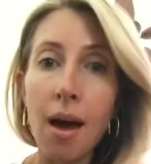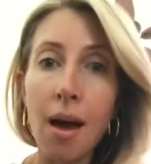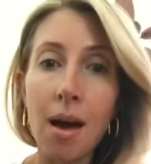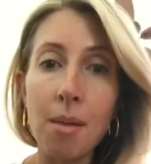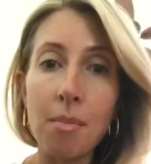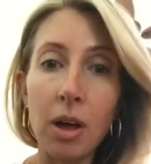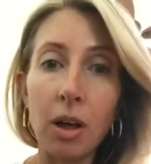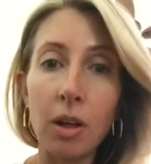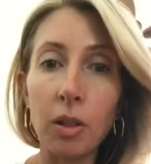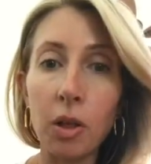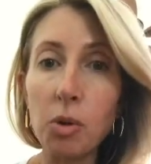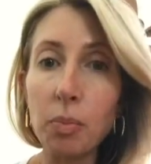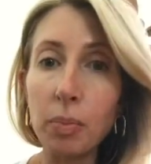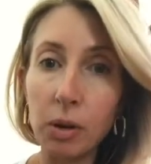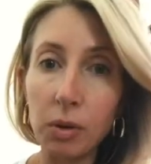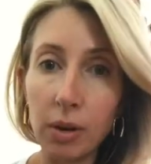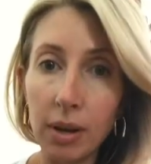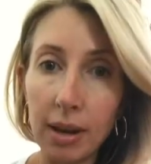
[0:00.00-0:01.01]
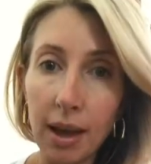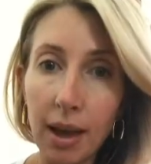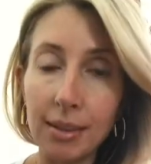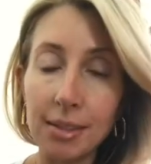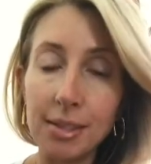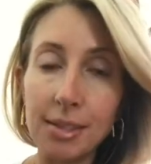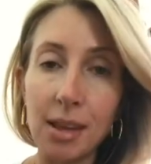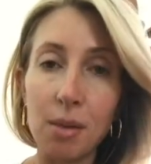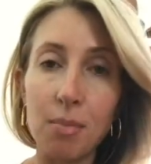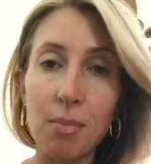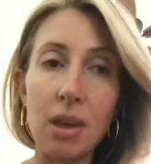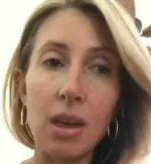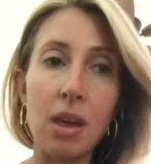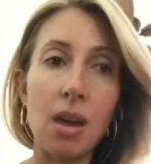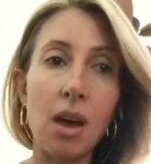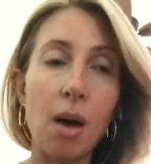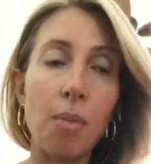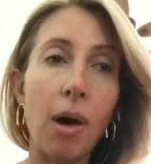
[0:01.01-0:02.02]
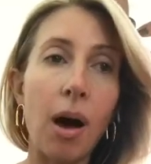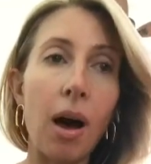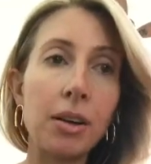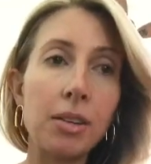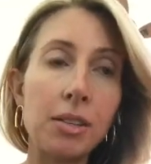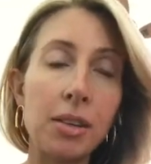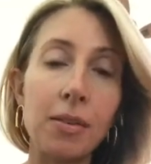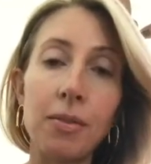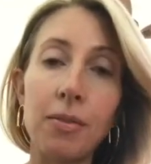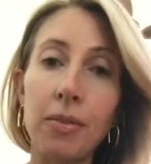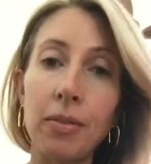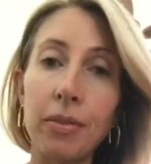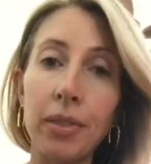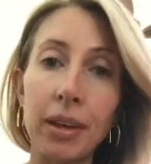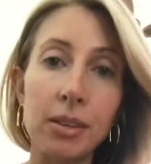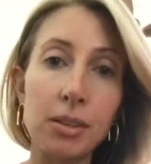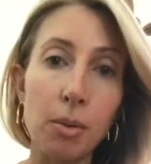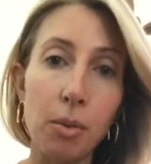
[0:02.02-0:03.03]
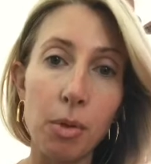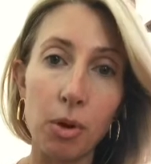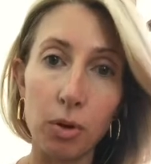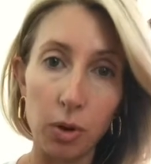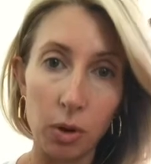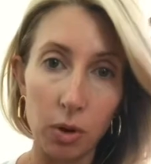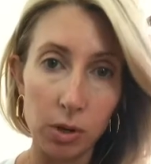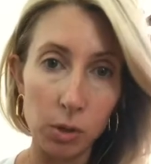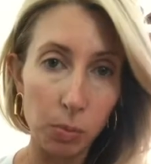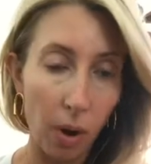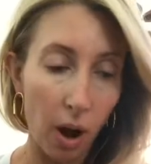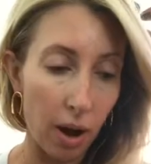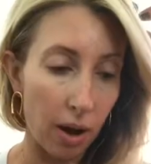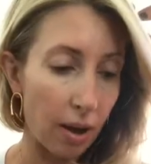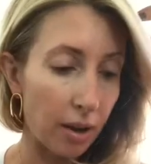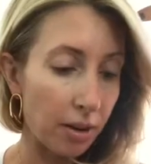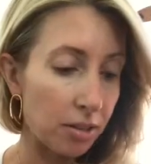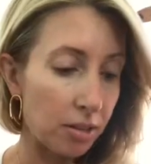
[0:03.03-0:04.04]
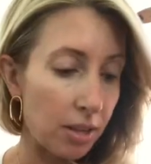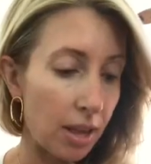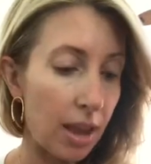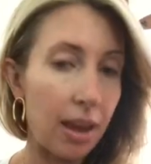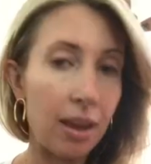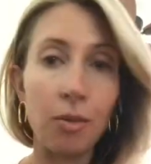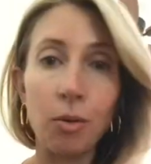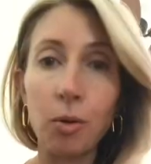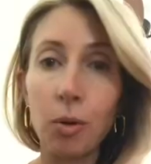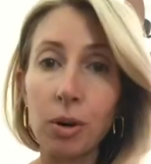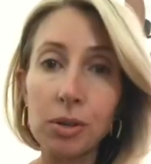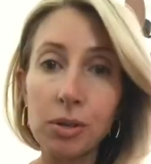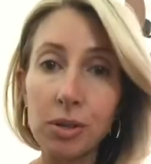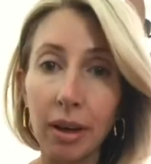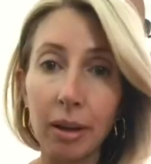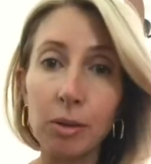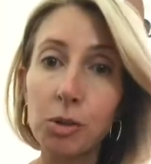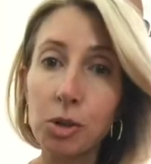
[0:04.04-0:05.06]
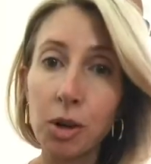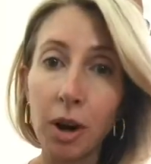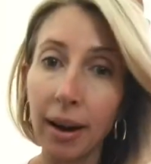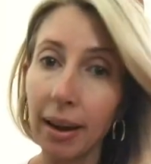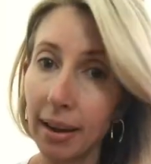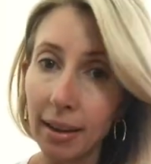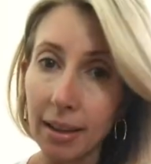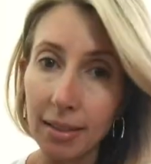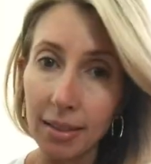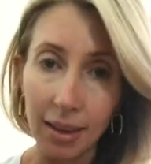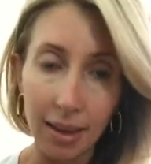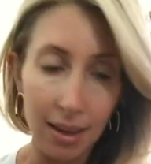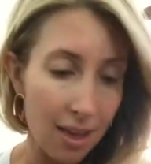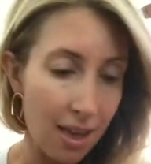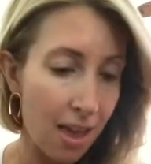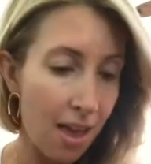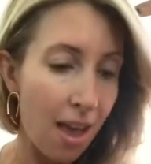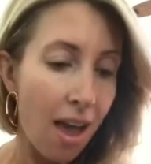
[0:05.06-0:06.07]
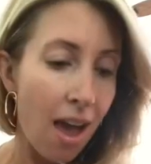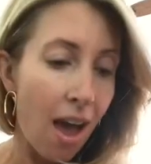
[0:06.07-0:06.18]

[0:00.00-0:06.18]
Glow Beauty had sent me a box of like some of their newest products, and of course I'll try anything.